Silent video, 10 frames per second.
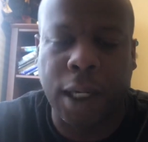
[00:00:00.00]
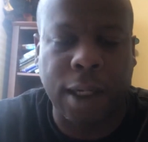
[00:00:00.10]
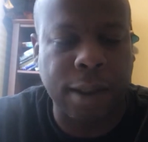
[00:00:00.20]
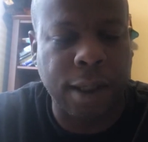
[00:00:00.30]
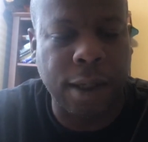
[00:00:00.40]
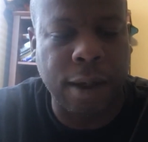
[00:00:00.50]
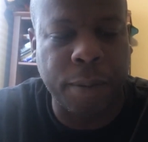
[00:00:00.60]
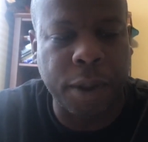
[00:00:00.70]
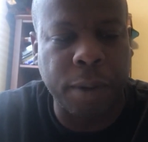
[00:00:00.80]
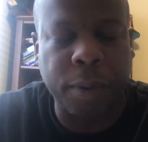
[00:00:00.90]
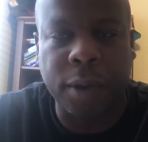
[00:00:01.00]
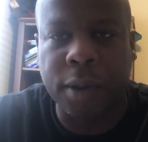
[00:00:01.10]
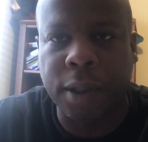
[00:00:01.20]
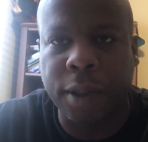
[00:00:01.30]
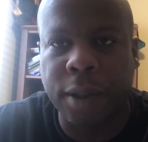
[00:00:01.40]
Like I say, I'm in the
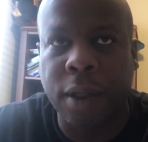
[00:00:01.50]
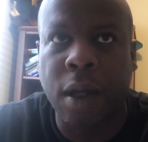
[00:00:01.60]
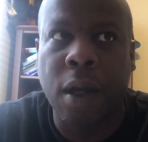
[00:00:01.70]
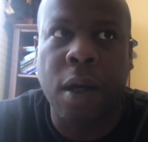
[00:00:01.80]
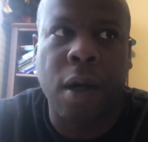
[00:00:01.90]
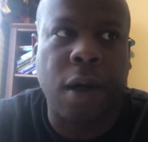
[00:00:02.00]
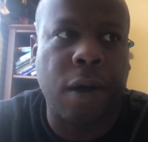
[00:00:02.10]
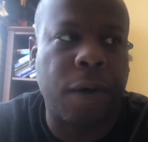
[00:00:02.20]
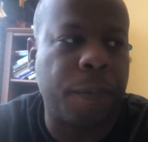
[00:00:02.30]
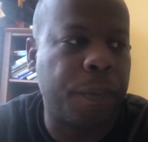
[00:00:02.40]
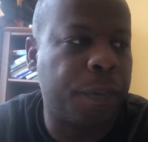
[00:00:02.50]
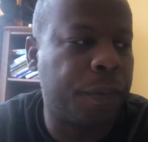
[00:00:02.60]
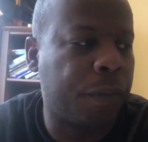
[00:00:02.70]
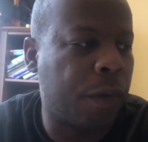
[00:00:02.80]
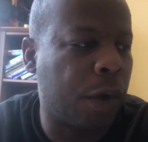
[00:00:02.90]
military. Um,
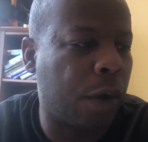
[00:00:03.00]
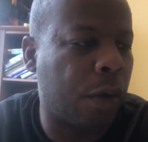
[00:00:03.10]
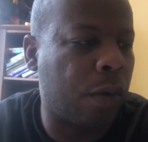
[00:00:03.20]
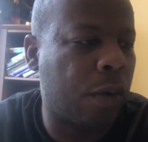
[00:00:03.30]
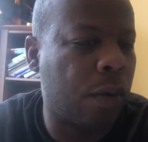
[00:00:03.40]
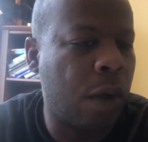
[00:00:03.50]
you know,